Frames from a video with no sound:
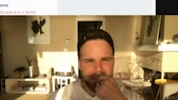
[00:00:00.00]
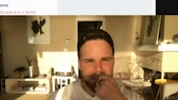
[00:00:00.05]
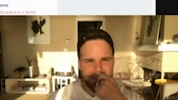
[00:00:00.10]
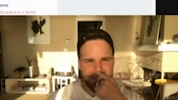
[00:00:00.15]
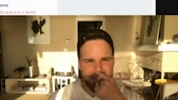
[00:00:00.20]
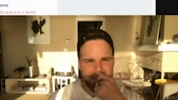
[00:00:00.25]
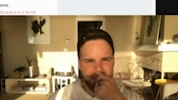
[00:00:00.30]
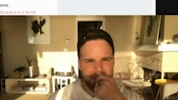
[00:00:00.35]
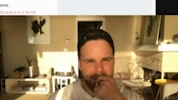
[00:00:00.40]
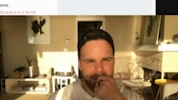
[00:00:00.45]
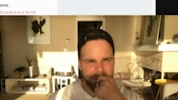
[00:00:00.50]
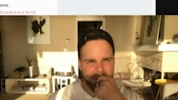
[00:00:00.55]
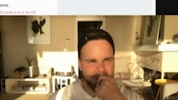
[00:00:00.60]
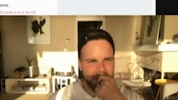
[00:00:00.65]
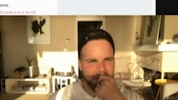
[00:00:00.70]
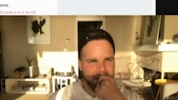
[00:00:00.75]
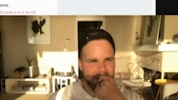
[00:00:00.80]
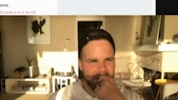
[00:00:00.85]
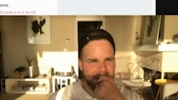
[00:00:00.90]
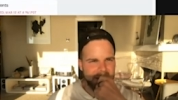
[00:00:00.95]
All
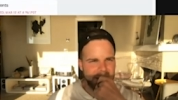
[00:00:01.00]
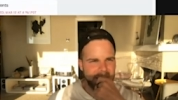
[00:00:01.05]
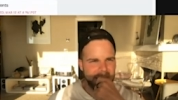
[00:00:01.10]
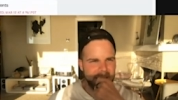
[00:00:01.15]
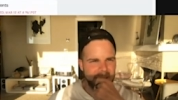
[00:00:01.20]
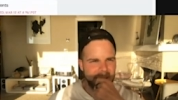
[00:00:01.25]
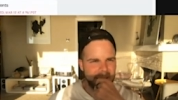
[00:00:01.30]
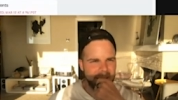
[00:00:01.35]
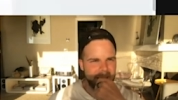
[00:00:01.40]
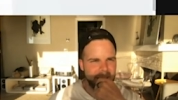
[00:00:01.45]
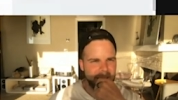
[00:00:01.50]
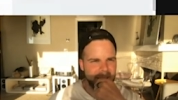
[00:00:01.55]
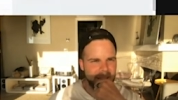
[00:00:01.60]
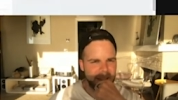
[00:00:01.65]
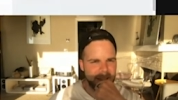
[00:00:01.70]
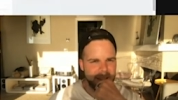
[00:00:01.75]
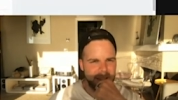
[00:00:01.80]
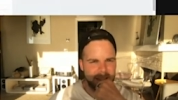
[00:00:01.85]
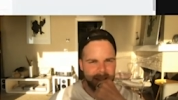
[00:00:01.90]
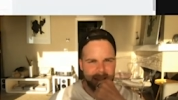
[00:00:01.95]
right. And
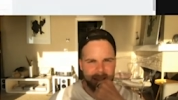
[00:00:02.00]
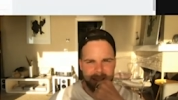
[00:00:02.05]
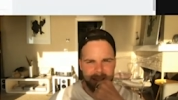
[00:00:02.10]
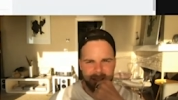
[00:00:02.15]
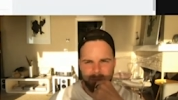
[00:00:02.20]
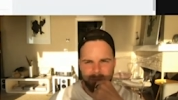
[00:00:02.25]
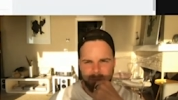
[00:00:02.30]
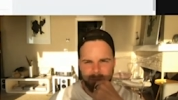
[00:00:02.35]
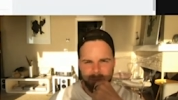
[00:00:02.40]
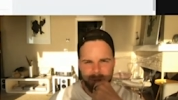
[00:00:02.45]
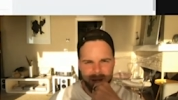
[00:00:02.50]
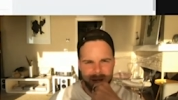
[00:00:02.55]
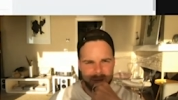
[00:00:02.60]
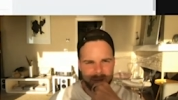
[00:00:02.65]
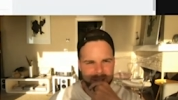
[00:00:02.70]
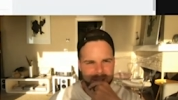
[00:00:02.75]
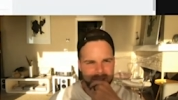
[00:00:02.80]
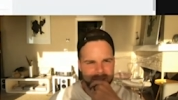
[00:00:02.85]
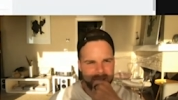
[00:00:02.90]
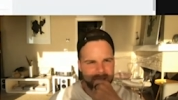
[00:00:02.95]
then
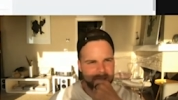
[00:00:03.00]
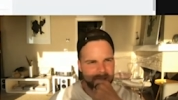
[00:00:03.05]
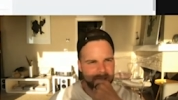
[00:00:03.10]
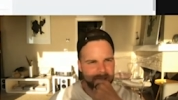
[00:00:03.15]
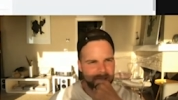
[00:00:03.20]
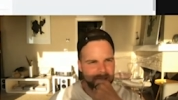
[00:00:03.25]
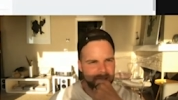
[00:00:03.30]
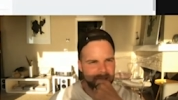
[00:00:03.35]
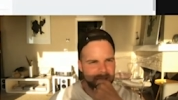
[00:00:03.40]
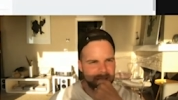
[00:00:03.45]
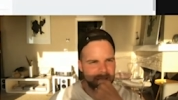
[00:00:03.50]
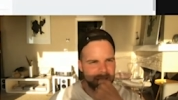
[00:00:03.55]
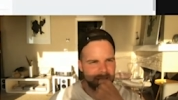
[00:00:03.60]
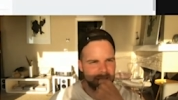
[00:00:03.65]
Bobby, did you